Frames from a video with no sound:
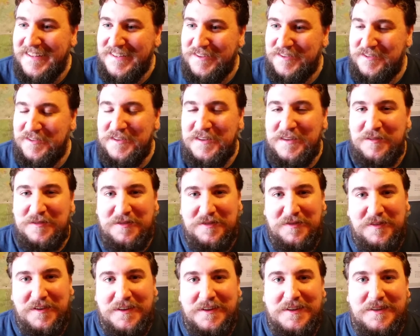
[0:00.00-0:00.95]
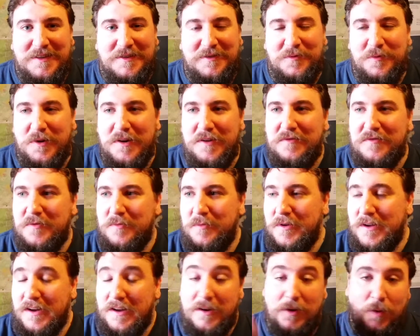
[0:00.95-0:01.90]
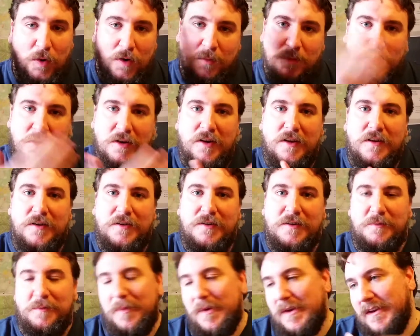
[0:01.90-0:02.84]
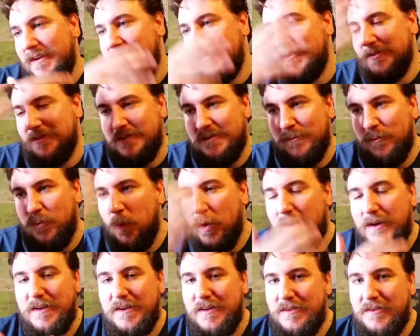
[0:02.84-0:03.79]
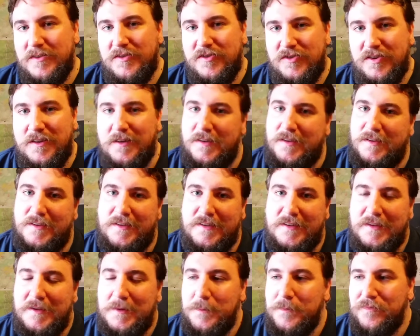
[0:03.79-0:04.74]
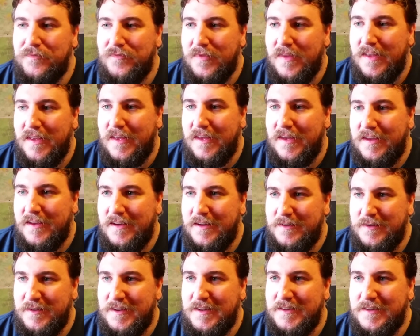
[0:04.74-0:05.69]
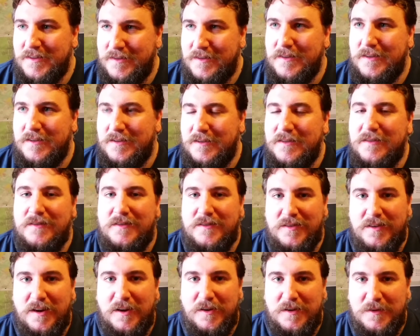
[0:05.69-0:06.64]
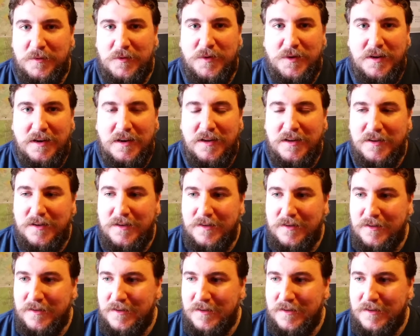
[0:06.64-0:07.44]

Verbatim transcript: Steve's face went from being a normal colour to being just white as a sheet. I think it scared him quite a lot.